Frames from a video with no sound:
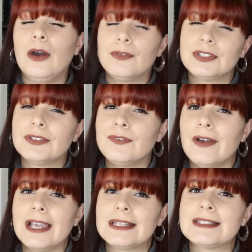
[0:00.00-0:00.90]
often
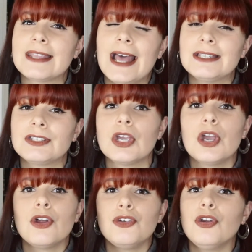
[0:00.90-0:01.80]
finds that
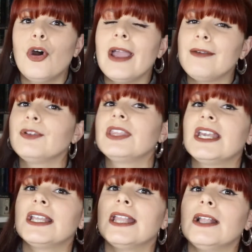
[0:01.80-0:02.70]
not everything